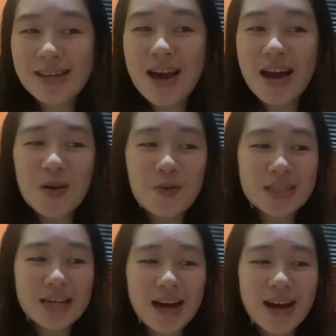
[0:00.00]
yeah we
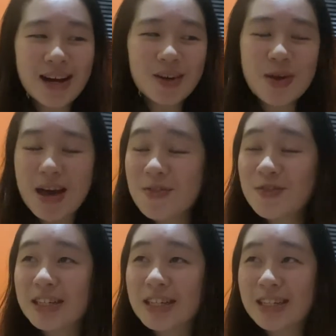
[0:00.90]
talk we have
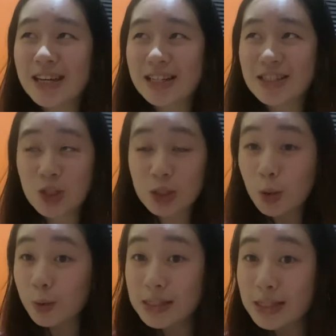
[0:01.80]
fun and she's
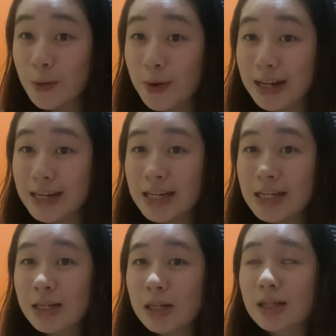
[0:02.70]
always there when i need
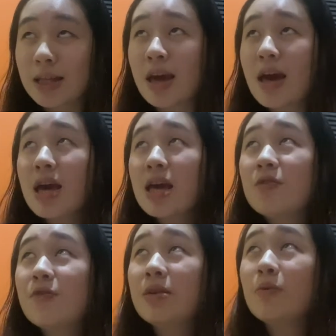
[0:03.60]
her like
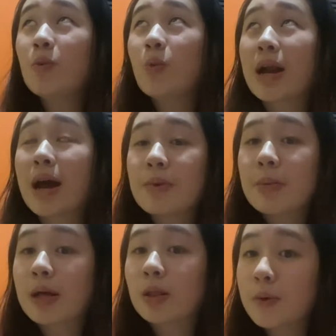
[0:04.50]
even when i'm in
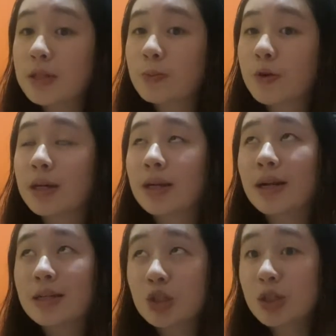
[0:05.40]
my lowest point
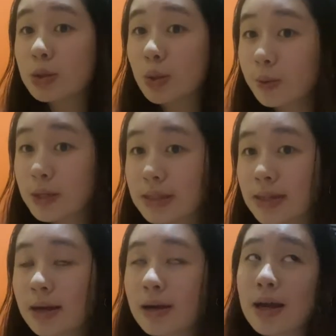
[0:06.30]
she's always
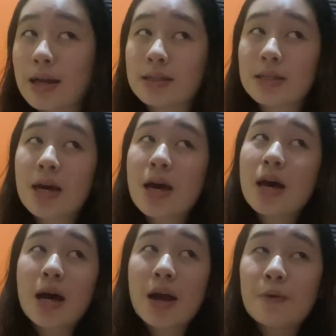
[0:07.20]
there and
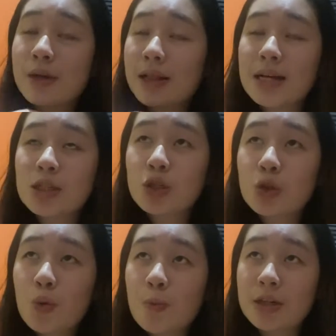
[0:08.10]
i rely
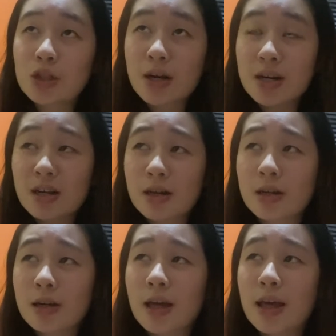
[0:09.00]
so much on
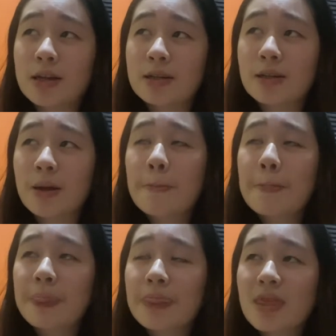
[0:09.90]
her and
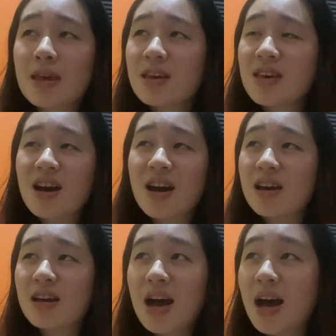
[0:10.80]
yeah
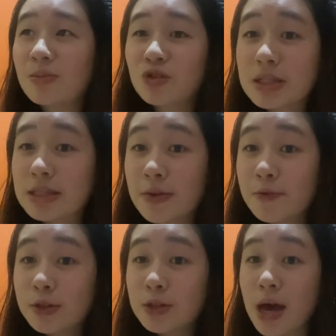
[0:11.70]
i i'm just
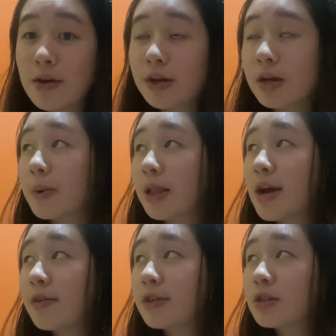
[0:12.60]
thankful to have her in my
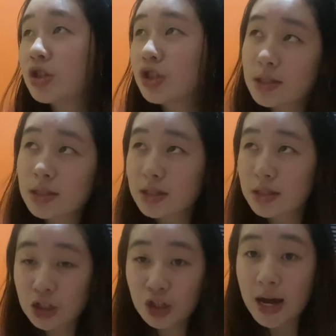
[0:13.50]
life because she's such a